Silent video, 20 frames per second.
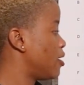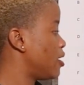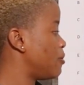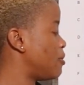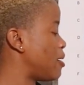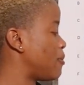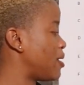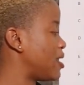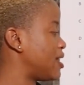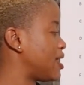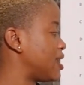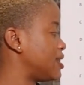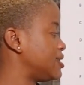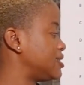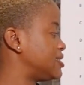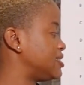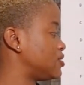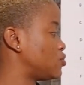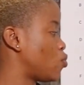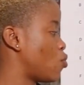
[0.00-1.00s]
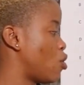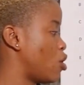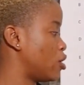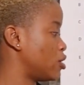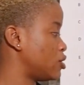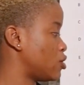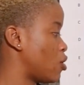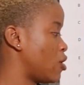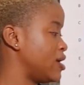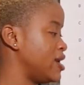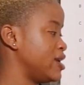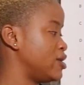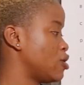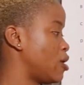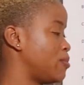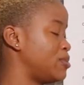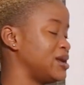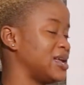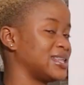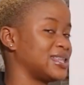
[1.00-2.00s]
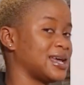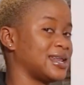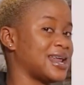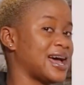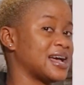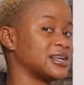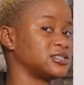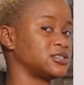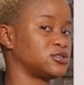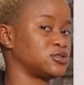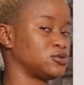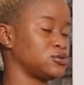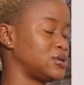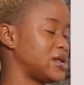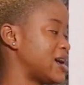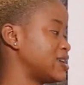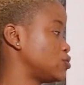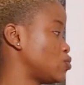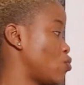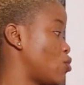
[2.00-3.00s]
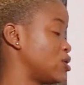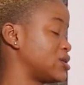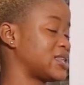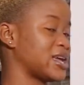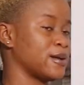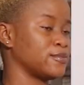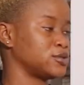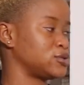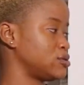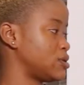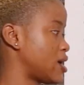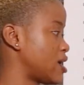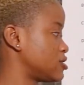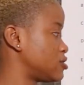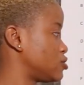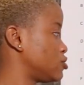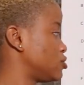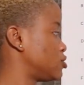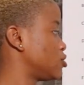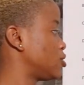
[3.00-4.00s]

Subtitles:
Remember that this is 1 on a double letter, that's 2. That's 1 times 2, that's 2.